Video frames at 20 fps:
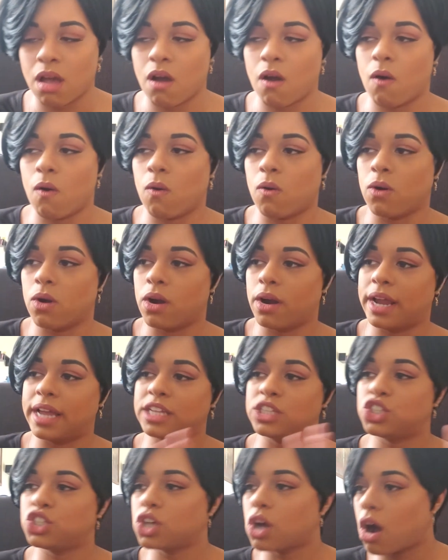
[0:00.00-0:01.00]
or
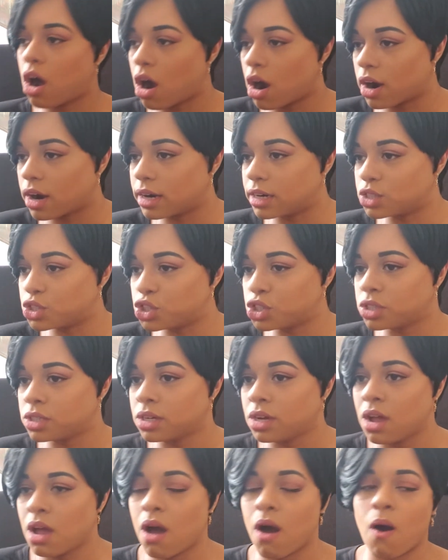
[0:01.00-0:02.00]
in charge
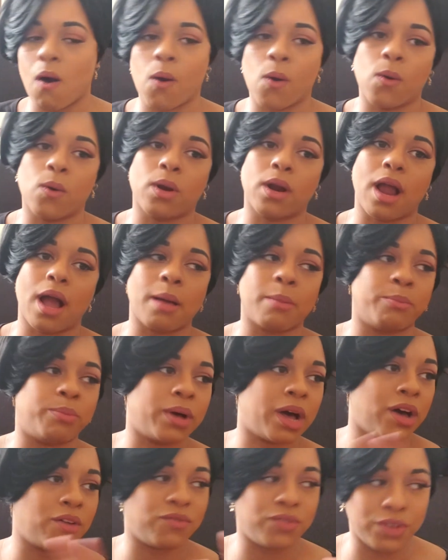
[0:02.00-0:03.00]
or
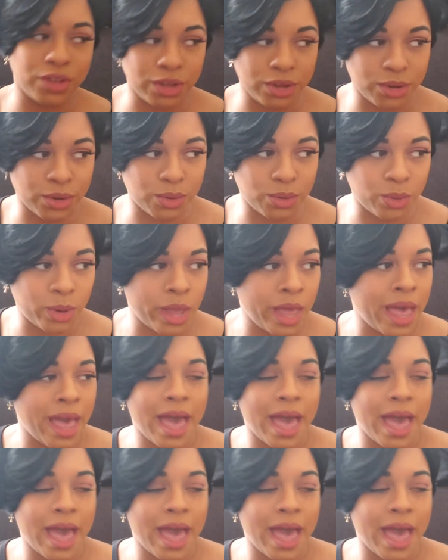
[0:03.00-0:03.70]
above you.